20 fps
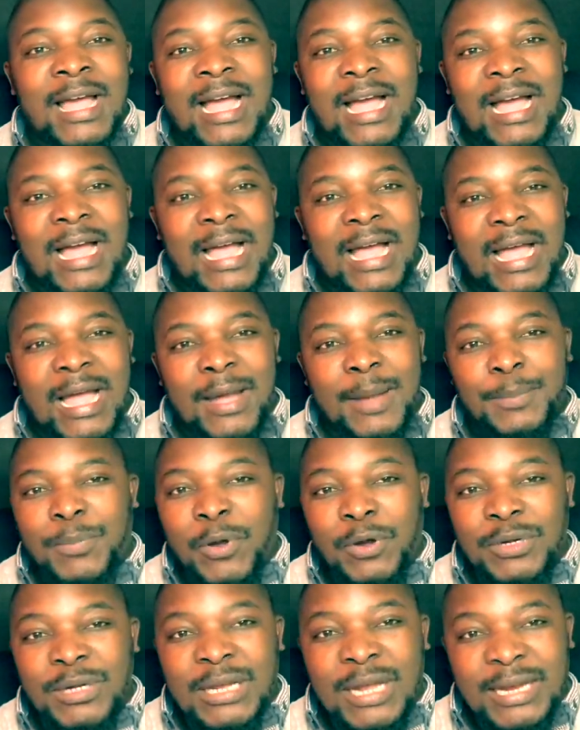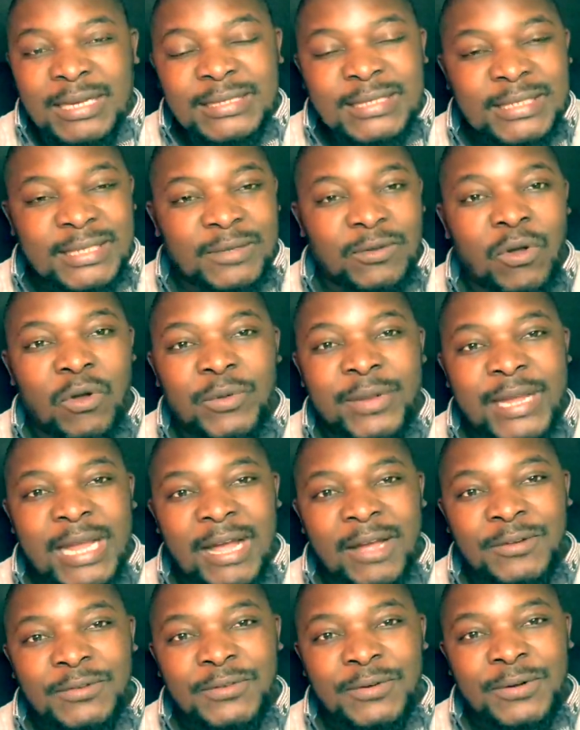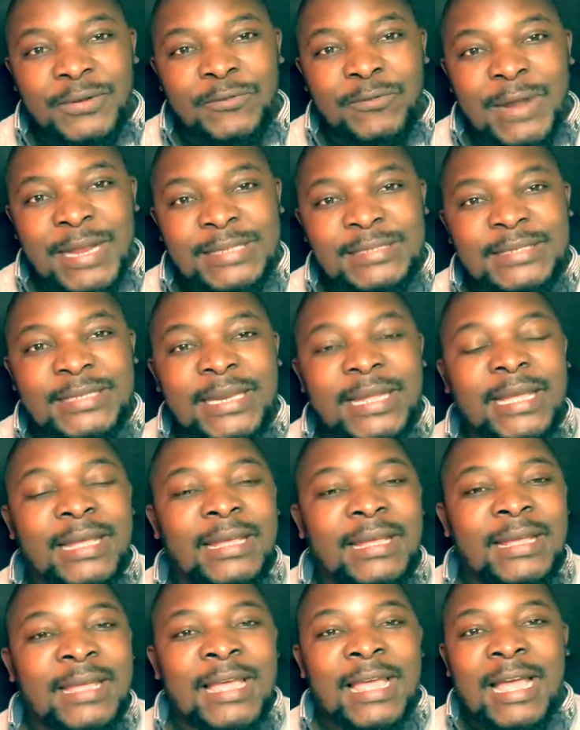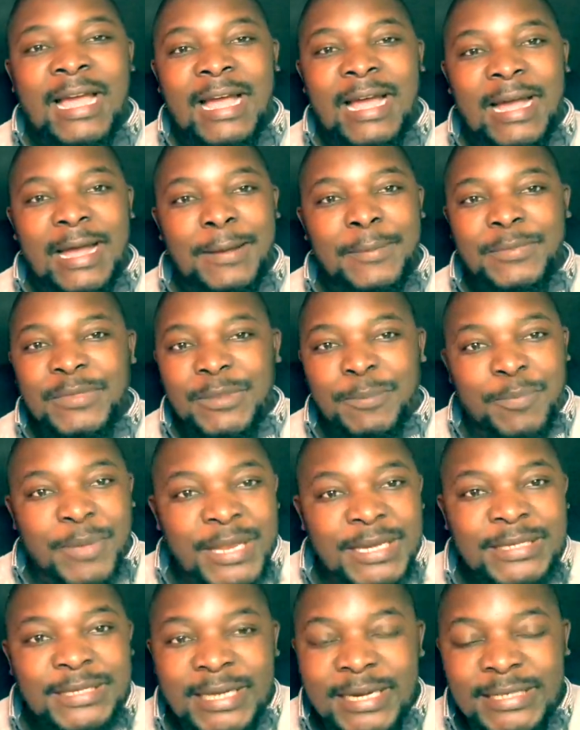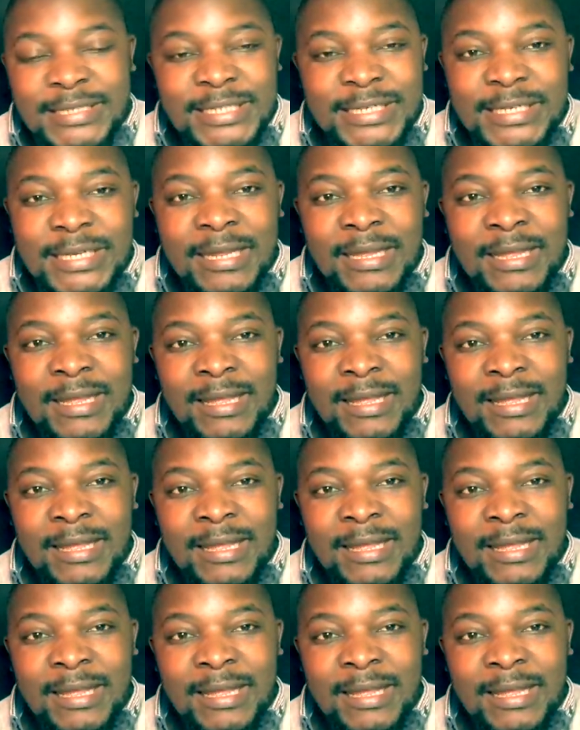a podcast going out on Wednesday, the Pinterest